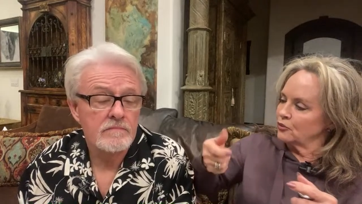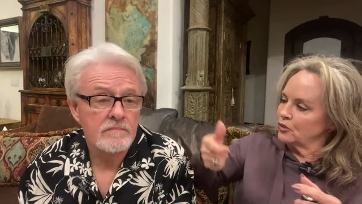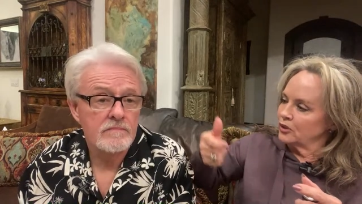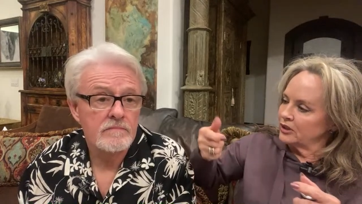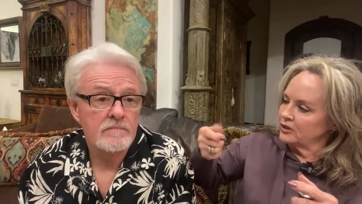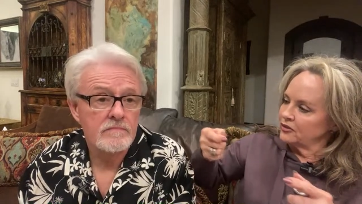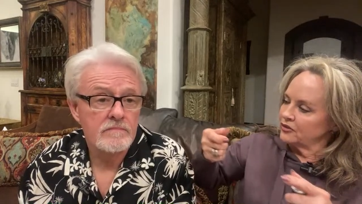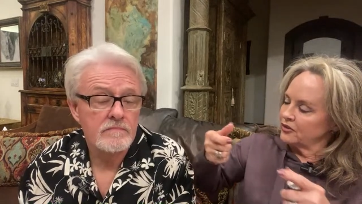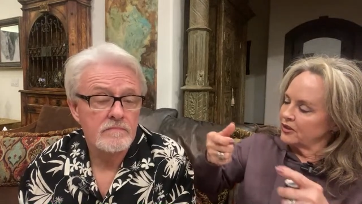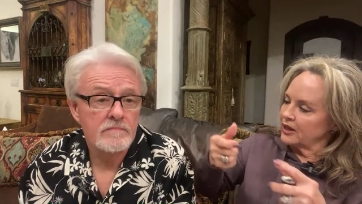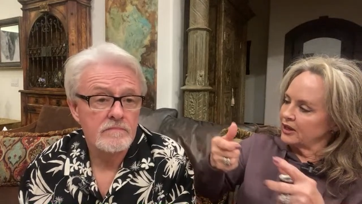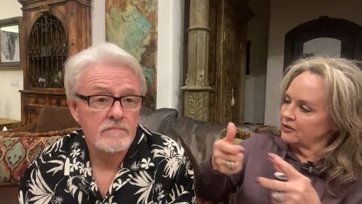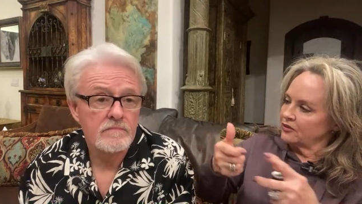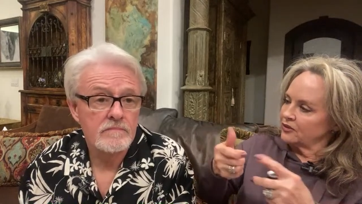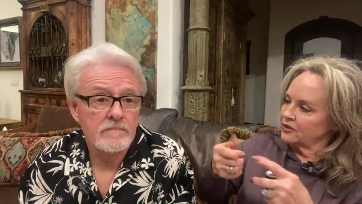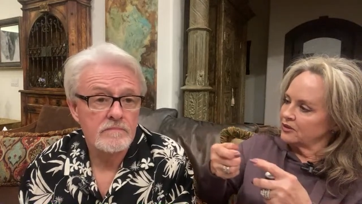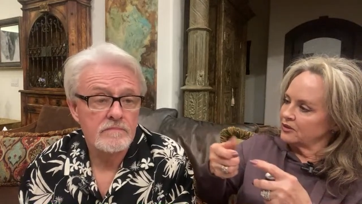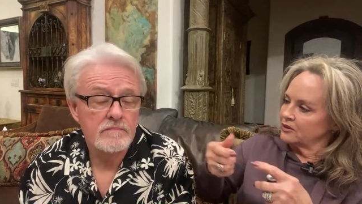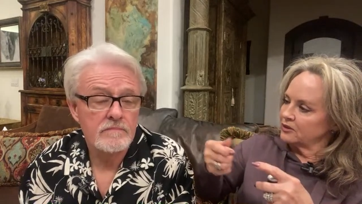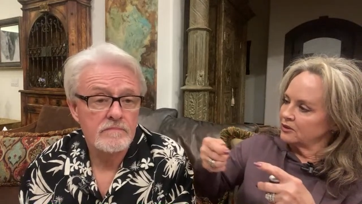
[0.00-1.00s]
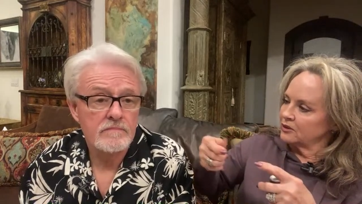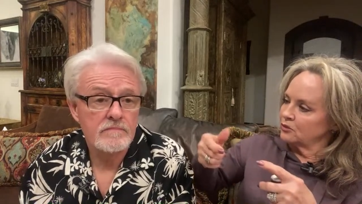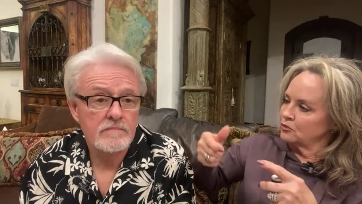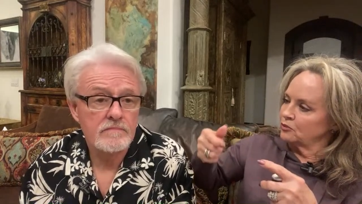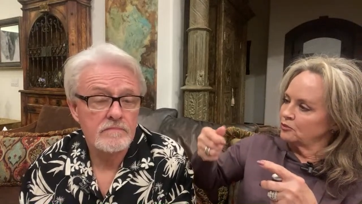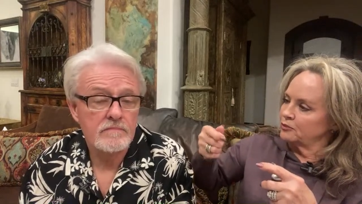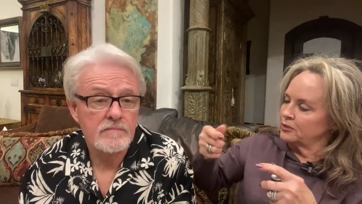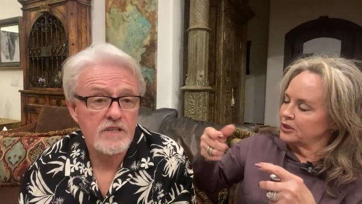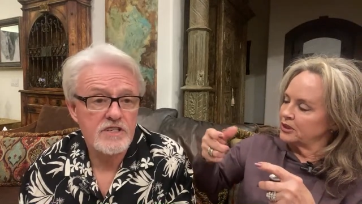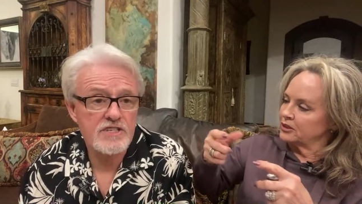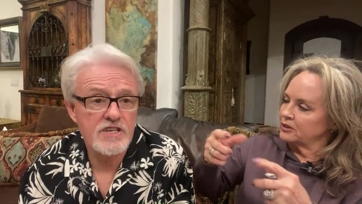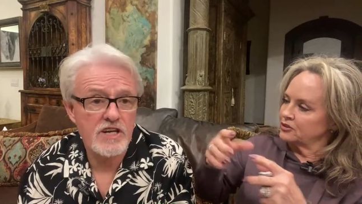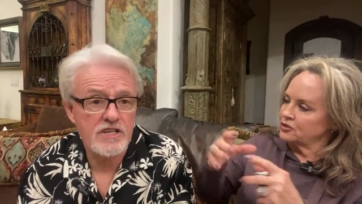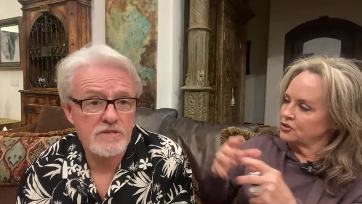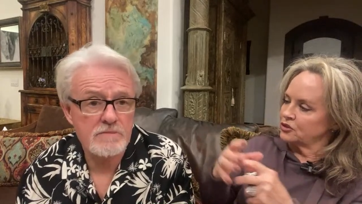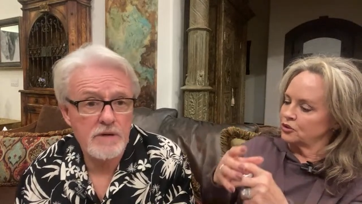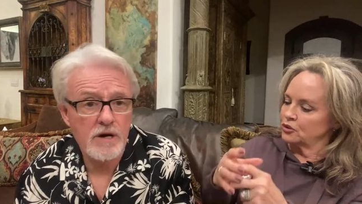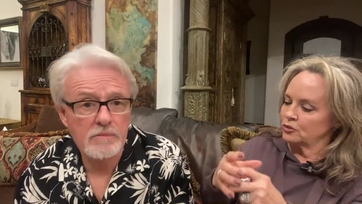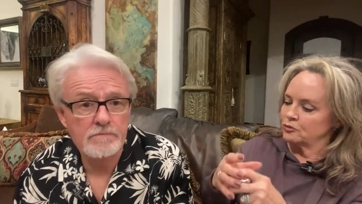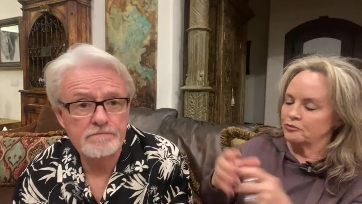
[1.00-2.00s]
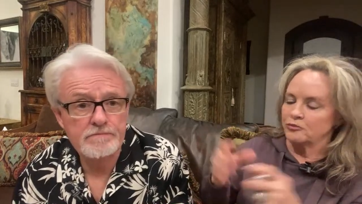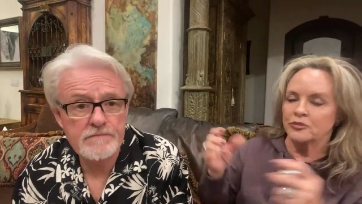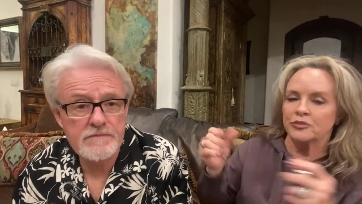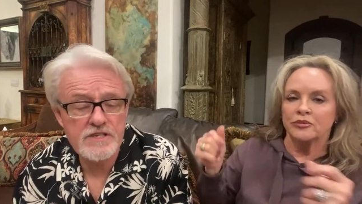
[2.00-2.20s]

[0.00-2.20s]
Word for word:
Speaker 1: What is that? The little uh, suction tube.